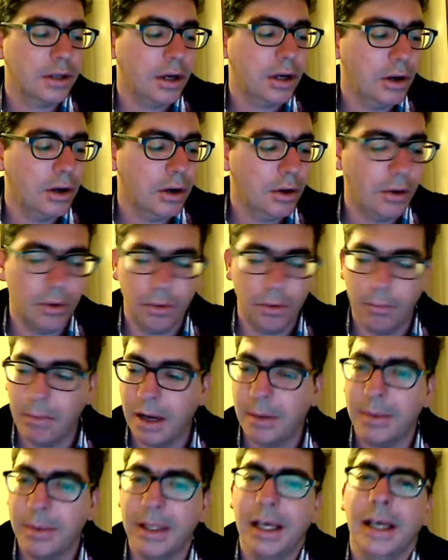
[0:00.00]
So
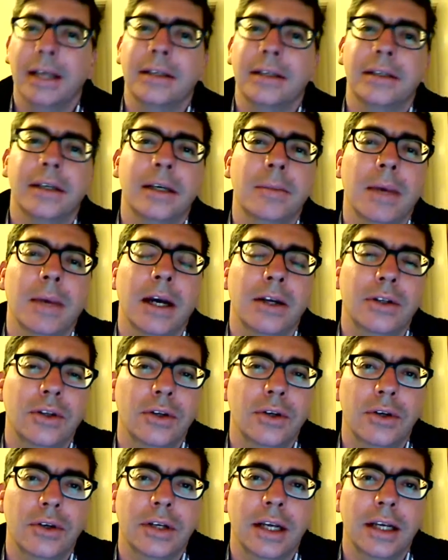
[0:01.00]
maybe the SD
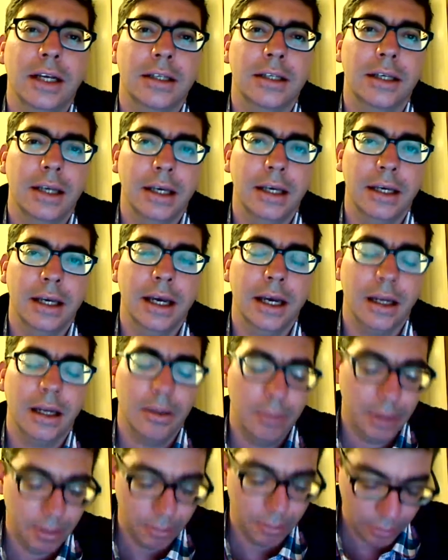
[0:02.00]
Mark II does kick
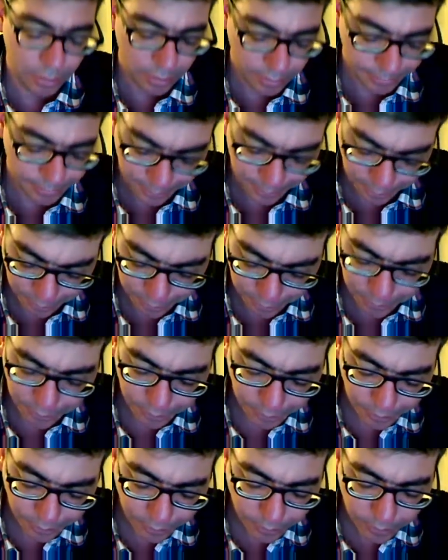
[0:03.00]
out a bit more.
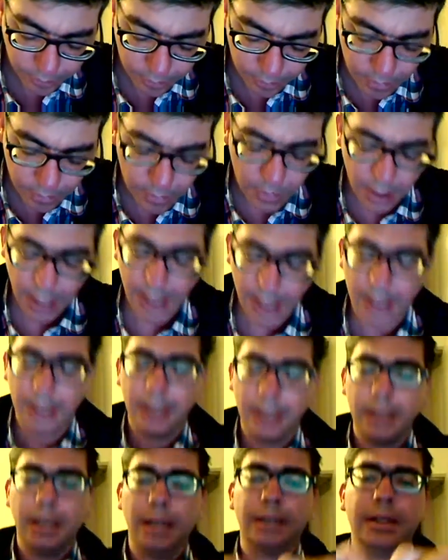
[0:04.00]

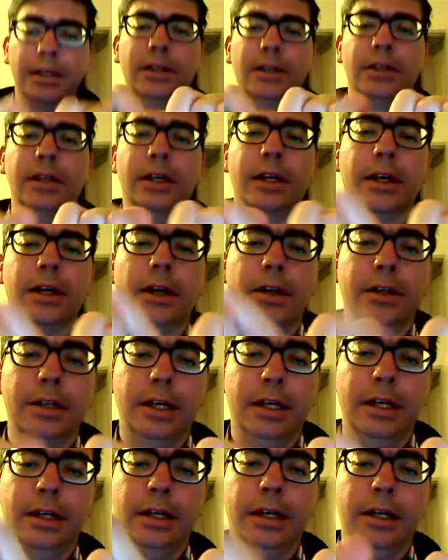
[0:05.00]
And it essentially
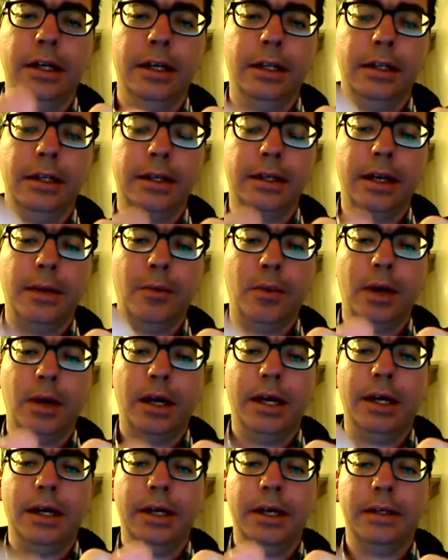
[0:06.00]
goes in here the same
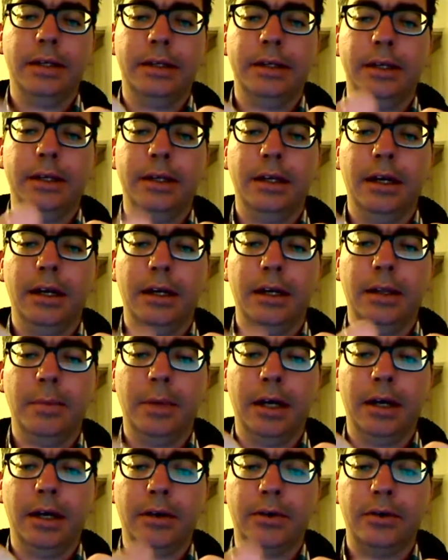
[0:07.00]
way as the
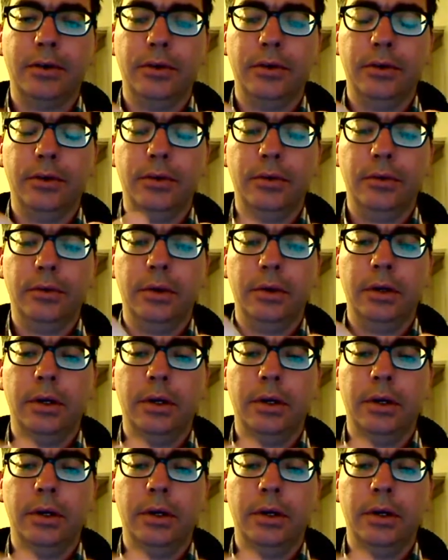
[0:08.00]
Mark II.